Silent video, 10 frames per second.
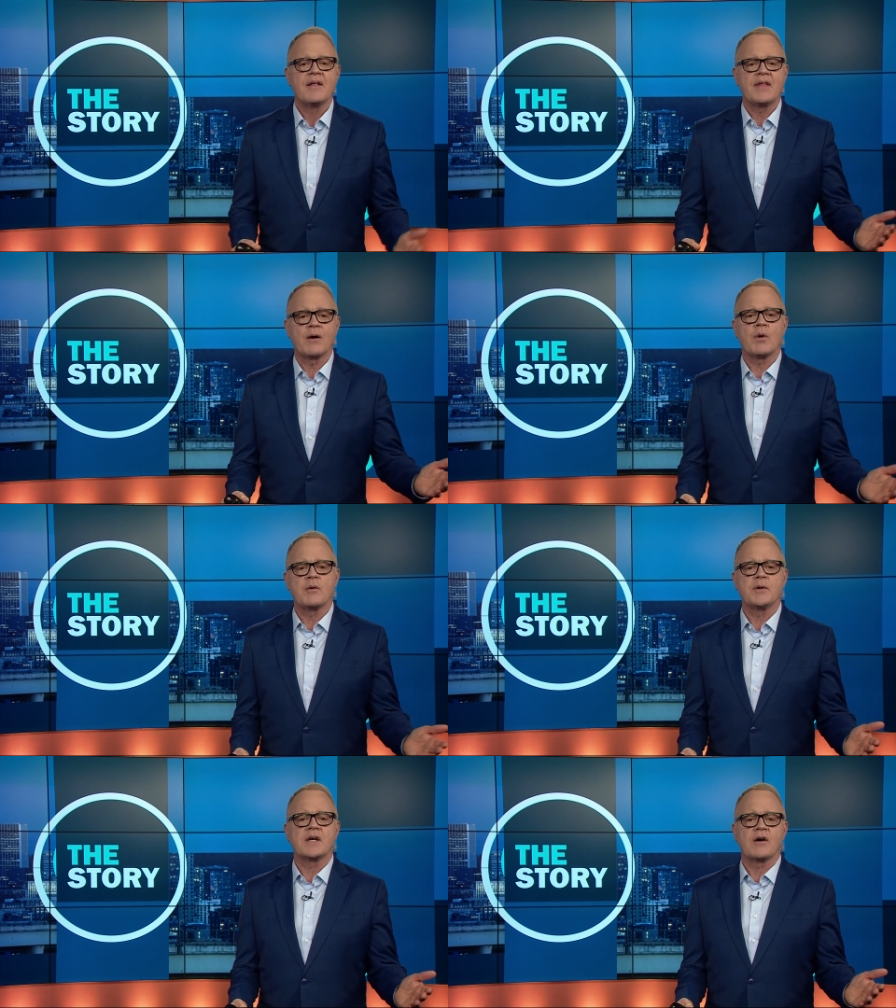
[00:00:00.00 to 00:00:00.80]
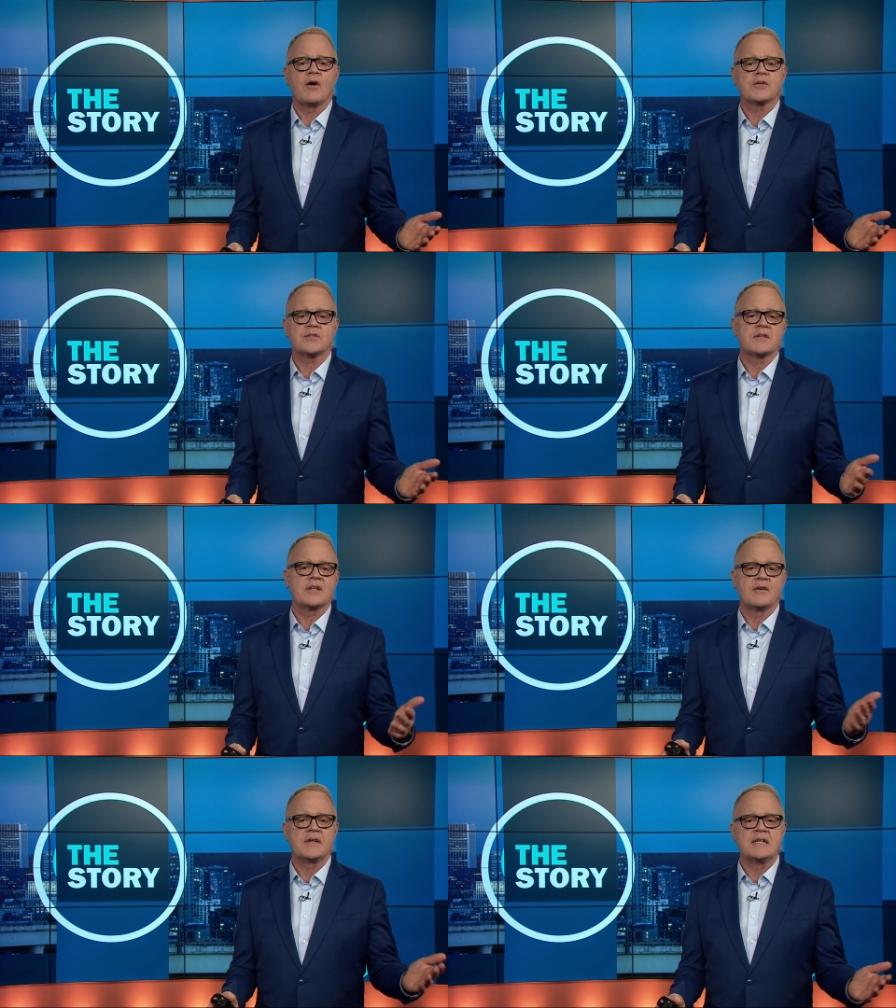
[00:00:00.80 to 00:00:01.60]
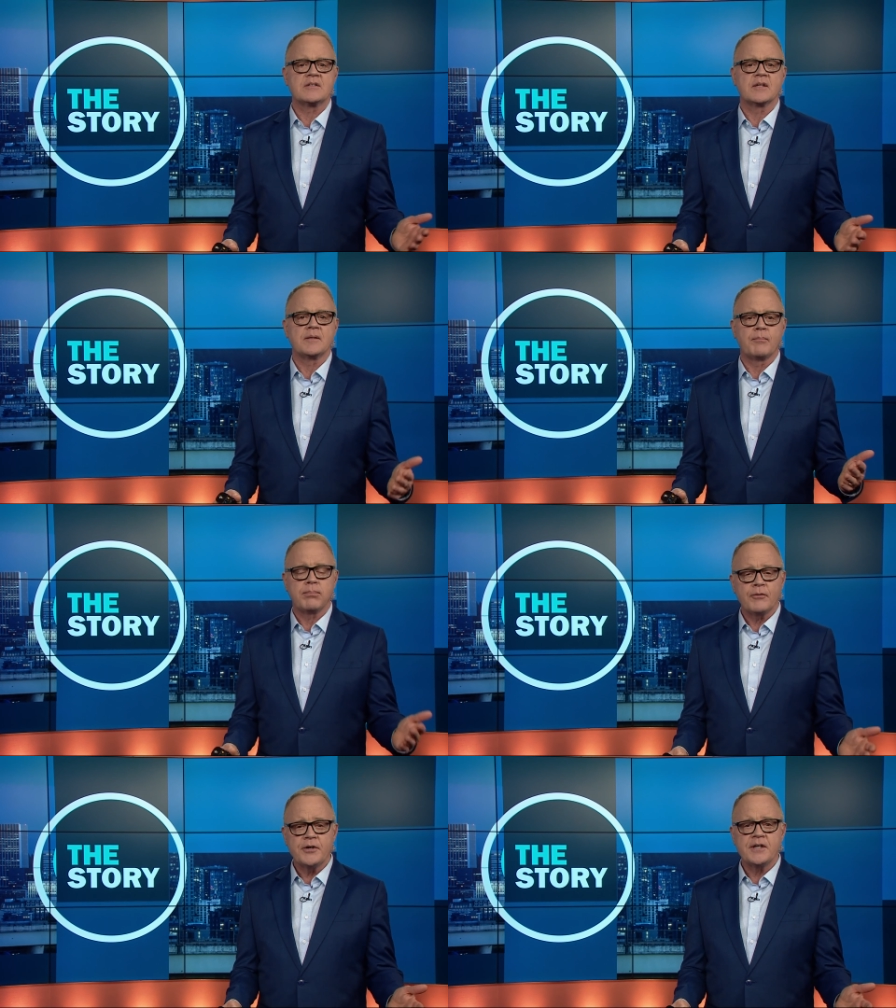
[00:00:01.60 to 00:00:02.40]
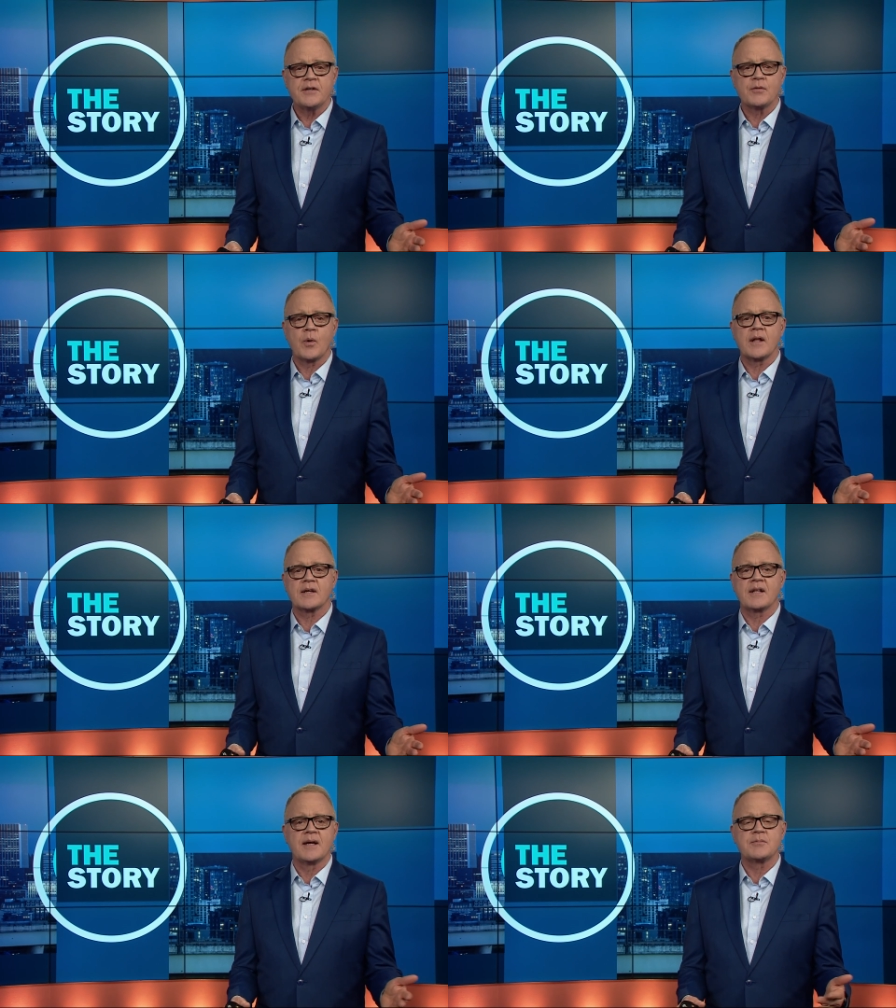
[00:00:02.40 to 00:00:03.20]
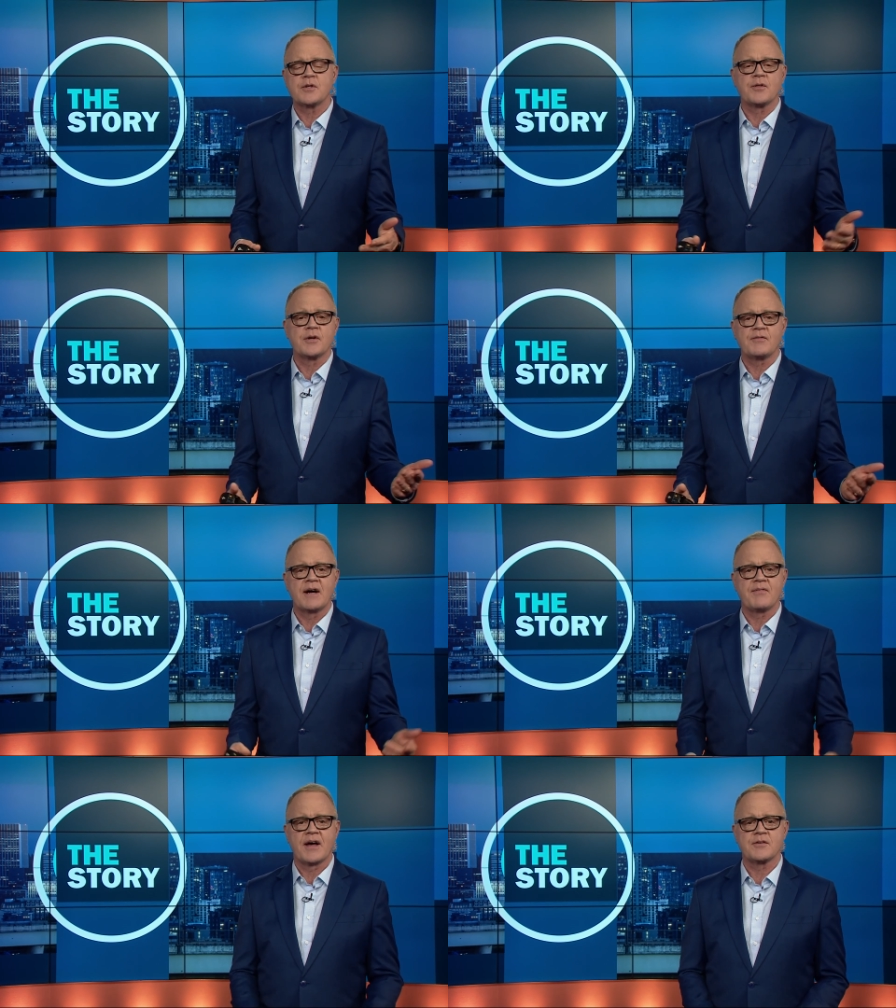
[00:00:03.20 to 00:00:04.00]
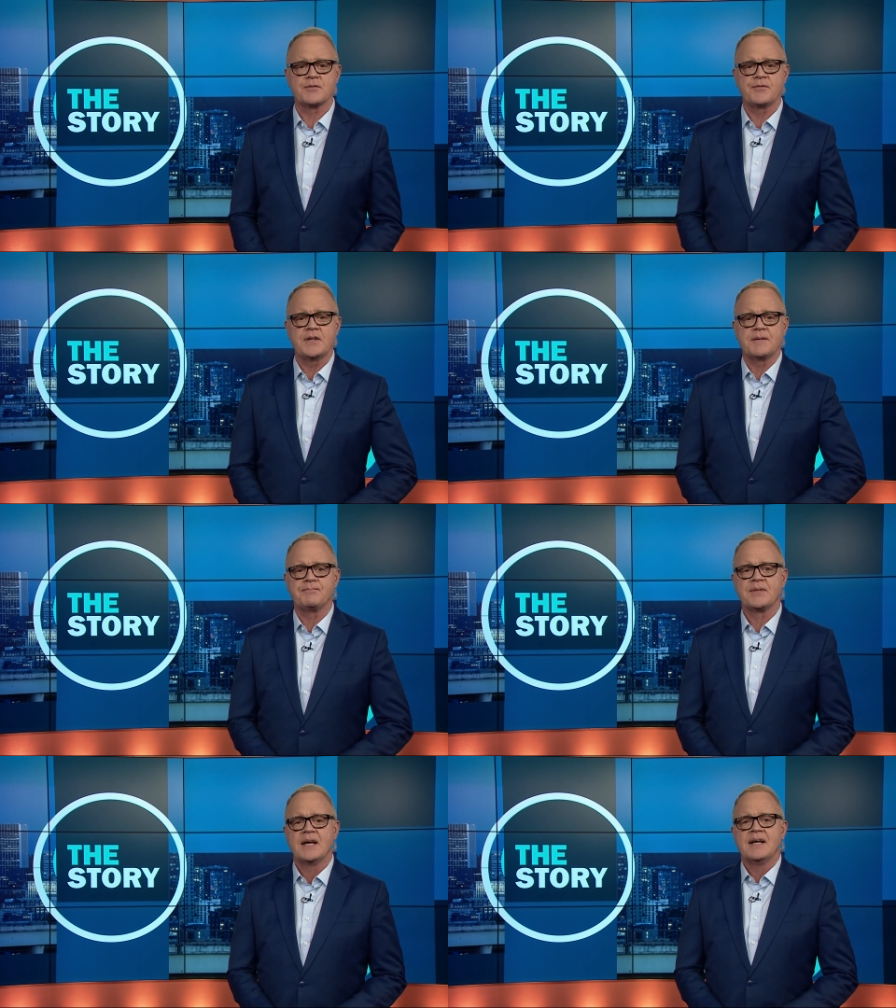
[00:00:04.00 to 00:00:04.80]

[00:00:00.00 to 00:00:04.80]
That way we can all sit there and easily breathe while it climbs to 35,000 feet.